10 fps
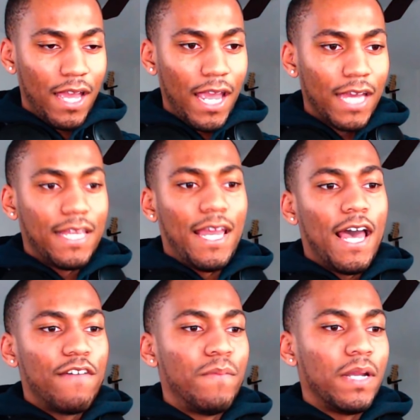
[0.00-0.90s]
and they
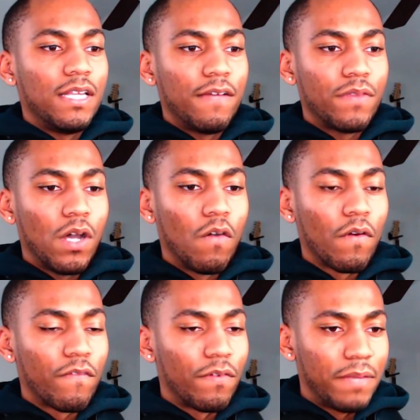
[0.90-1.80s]
have money left over
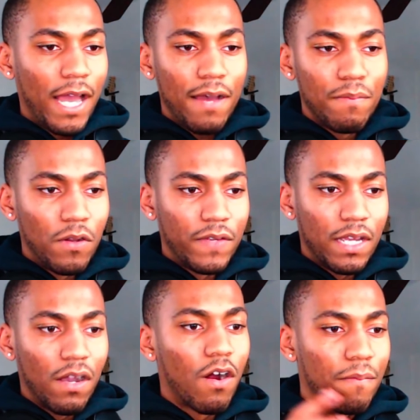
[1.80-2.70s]
from that movie,
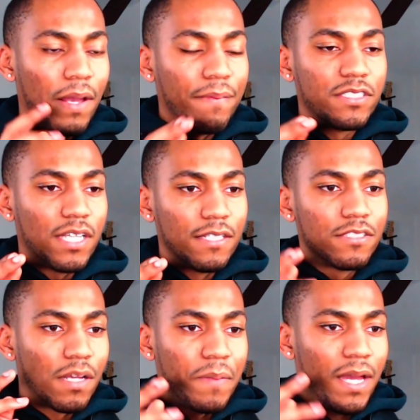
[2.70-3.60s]
or maybe
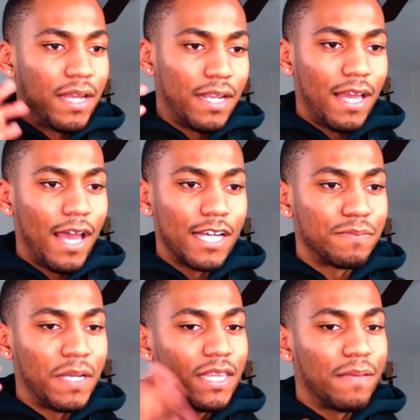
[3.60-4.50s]
Chainsaw Man has
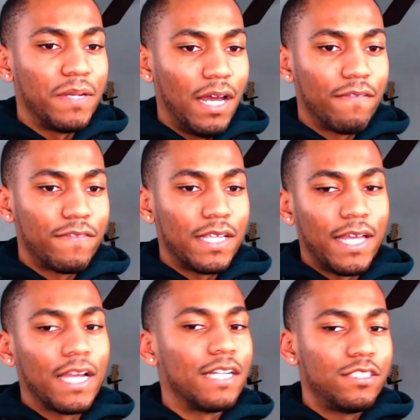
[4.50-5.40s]
made them enough that they
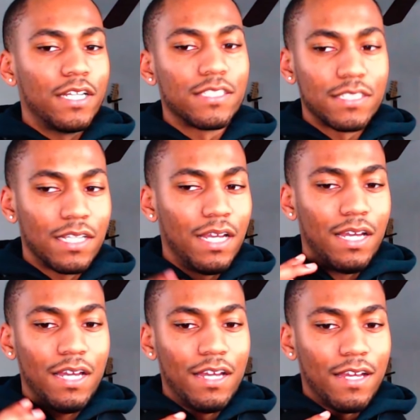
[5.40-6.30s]
could just
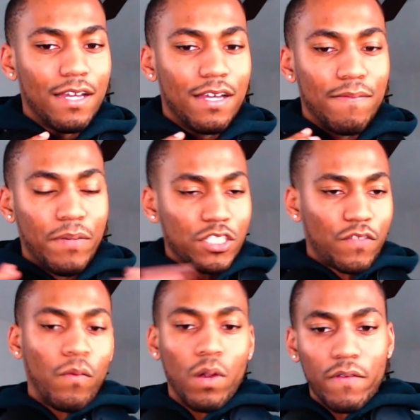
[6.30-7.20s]
push
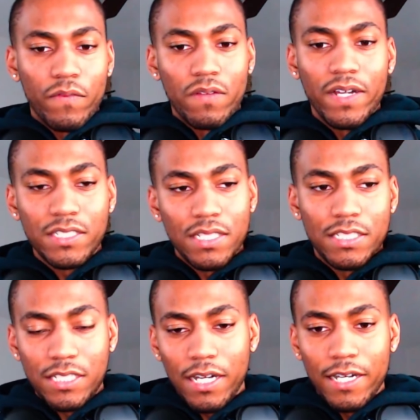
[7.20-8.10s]
forward for the rest of the
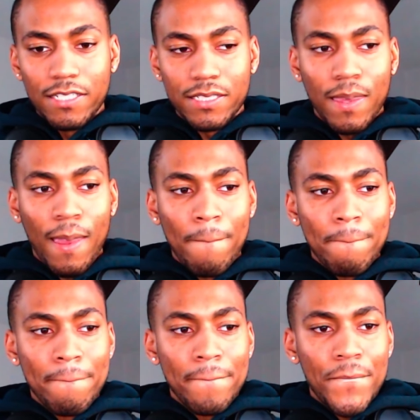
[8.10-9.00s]
series,
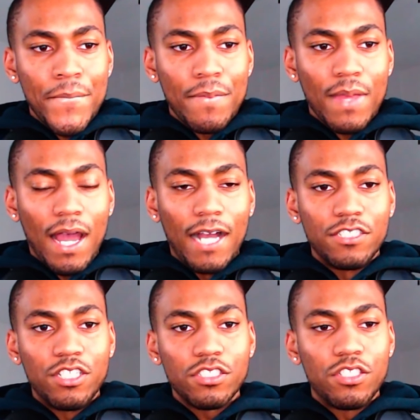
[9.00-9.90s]
I
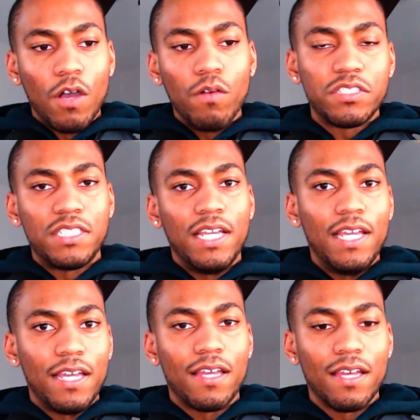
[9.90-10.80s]
just don't see